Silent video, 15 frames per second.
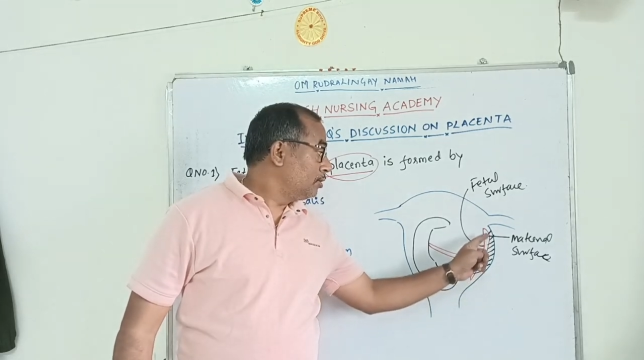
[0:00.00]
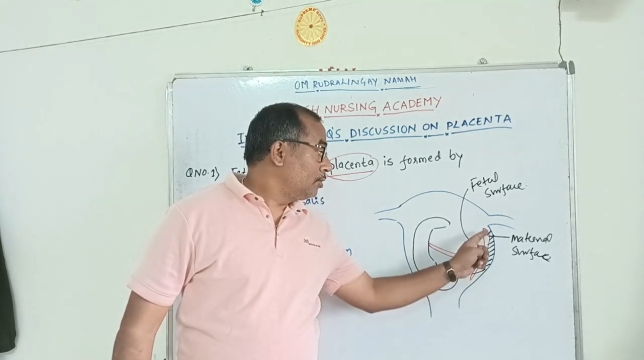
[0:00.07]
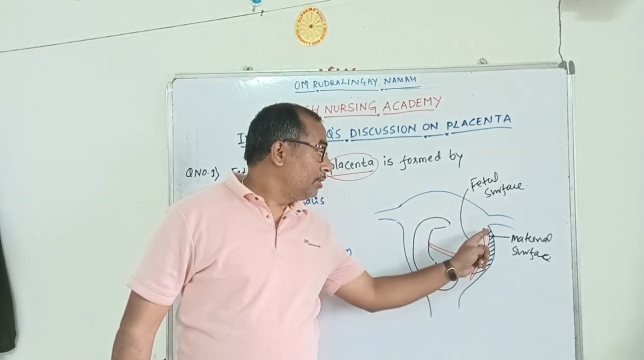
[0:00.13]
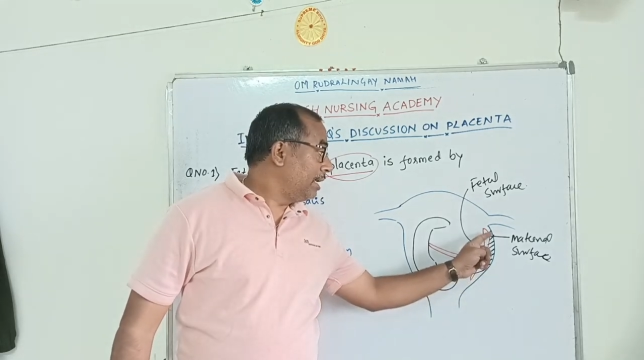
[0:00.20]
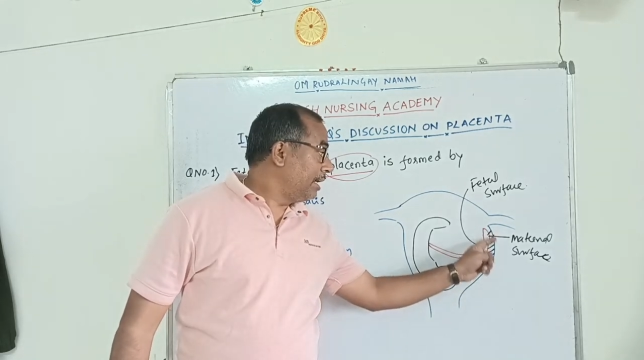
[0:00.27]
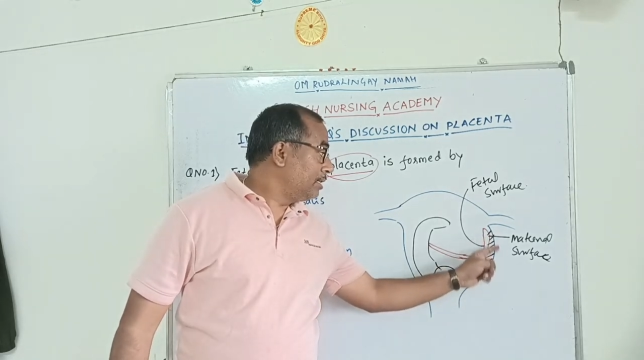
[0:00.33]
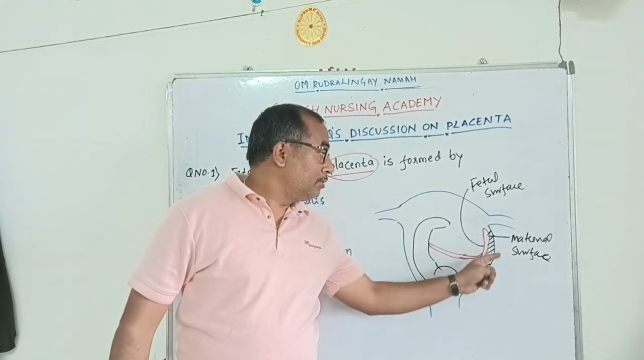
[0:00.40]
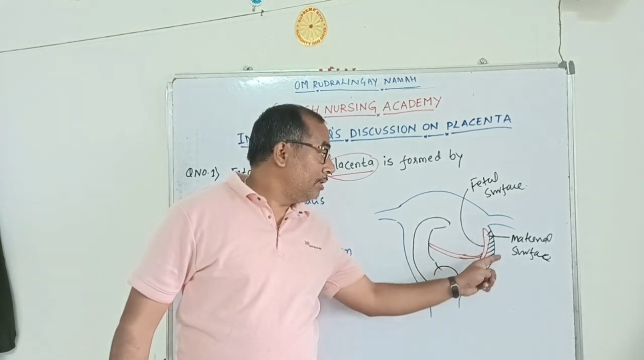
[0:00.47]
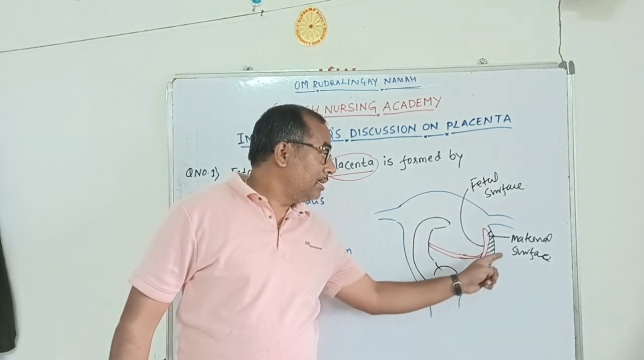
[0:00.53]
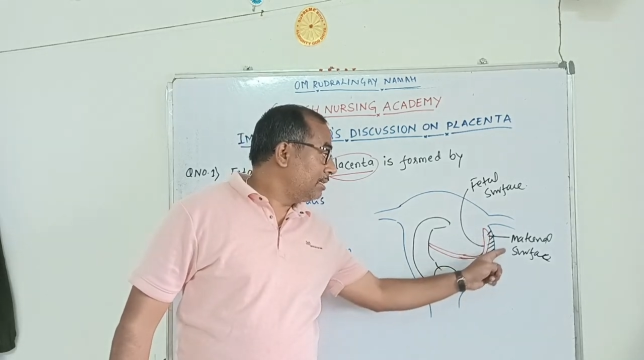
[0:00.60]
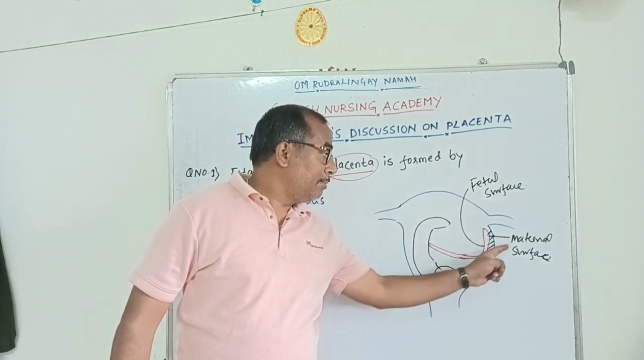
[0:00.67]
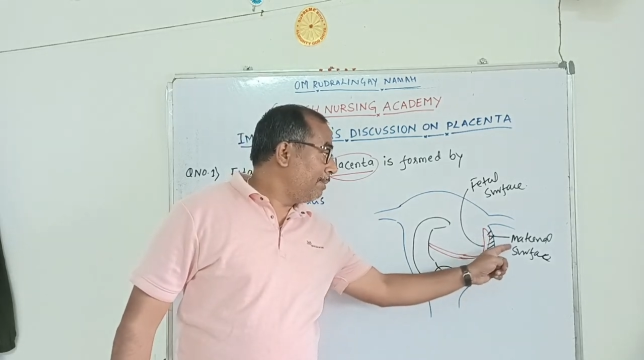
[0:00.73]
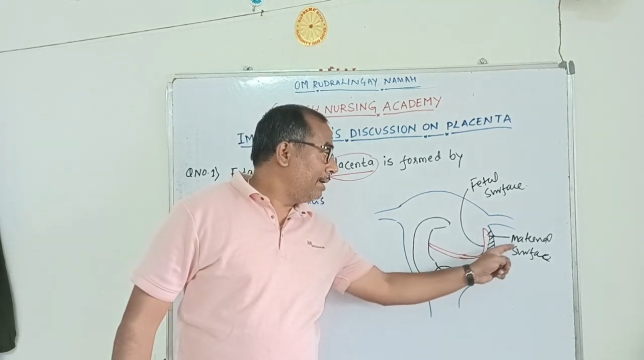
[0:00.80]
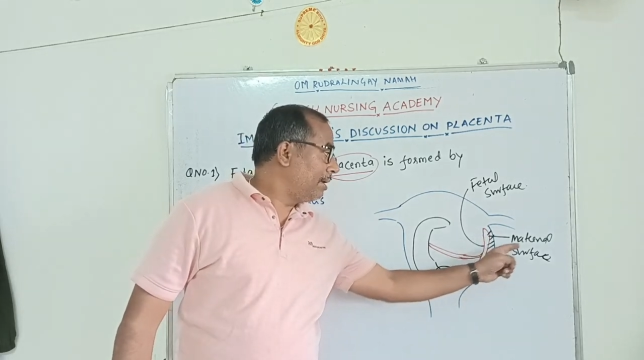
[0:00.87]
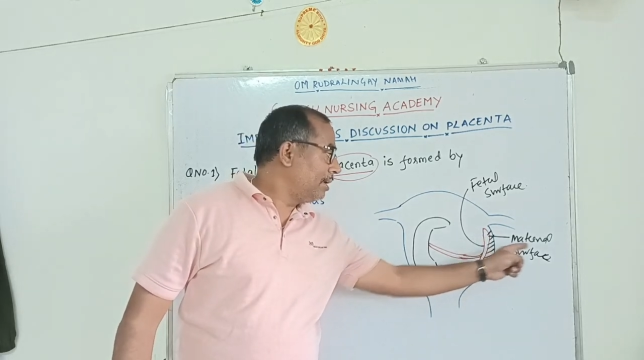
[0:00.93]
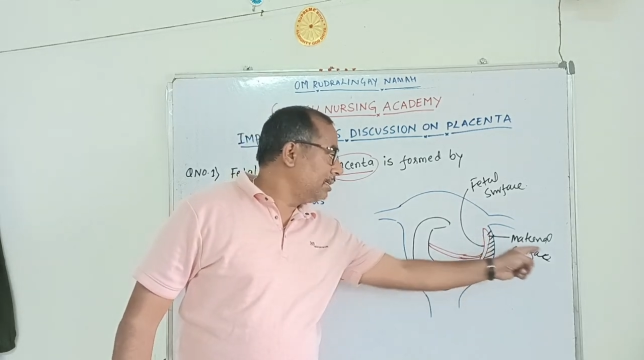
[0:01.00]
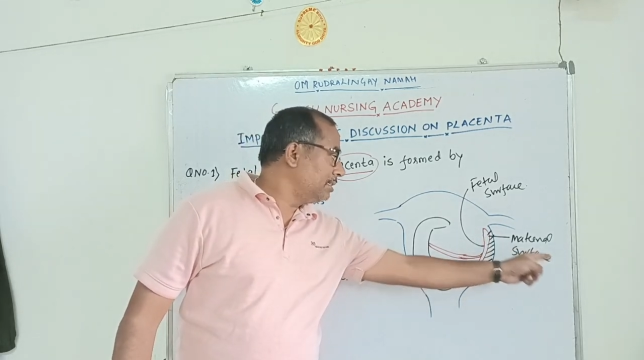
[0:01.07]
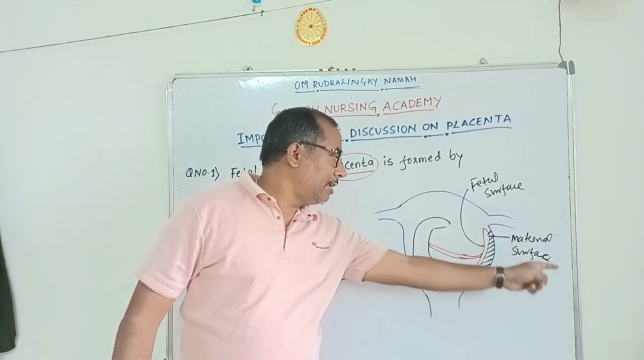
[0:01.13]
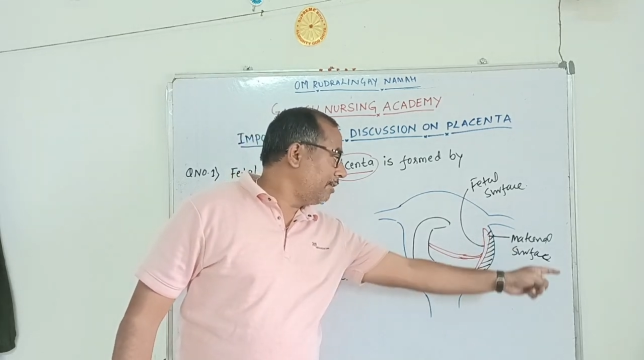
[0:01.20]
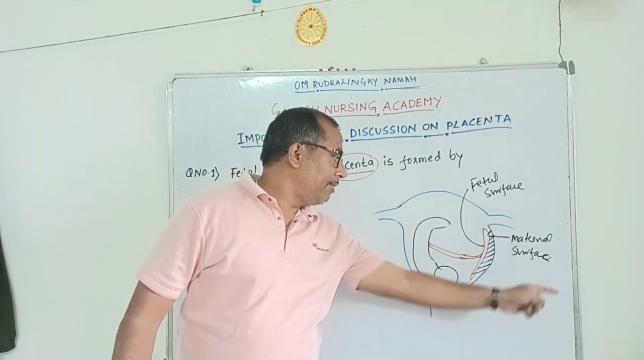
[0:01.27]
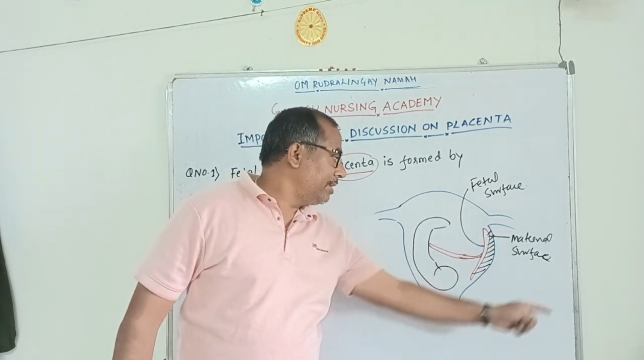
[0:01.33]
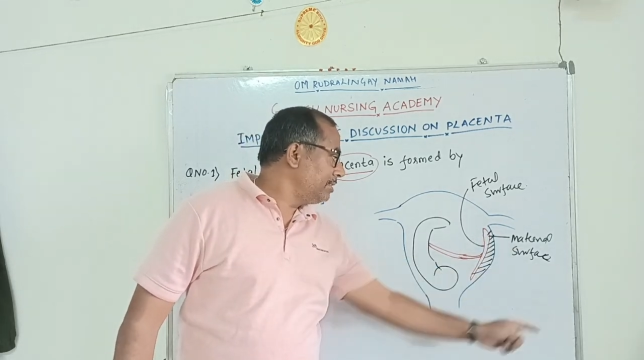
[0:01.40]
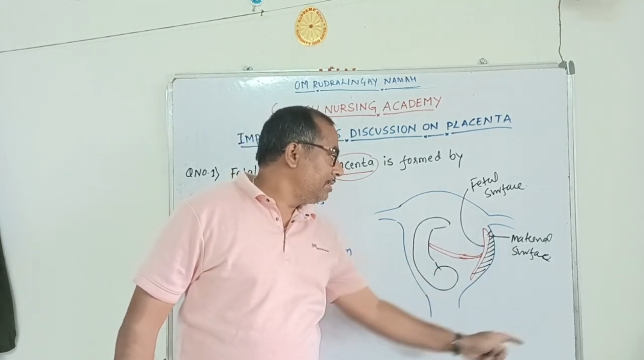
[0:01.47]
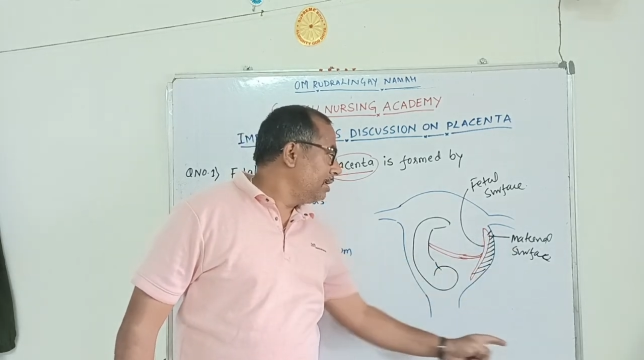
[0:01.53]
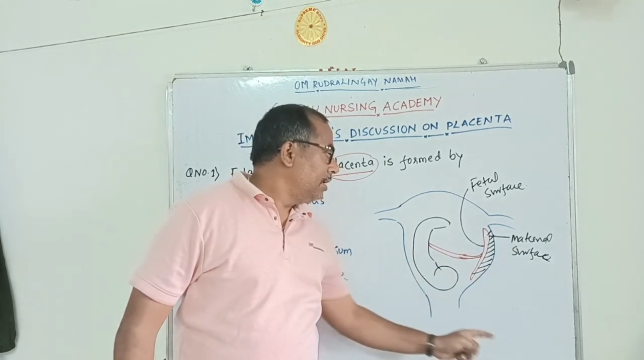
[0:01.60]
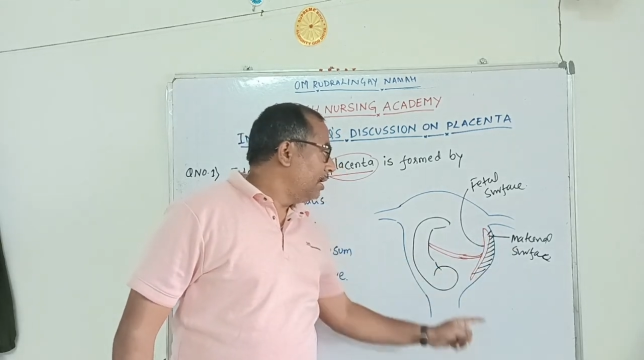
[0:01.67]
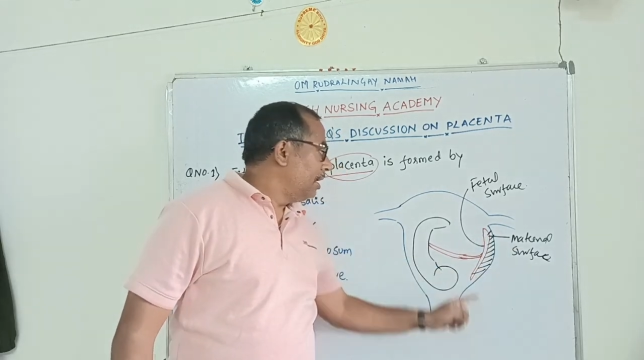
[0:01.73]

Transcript: so that is known as a maternal surface.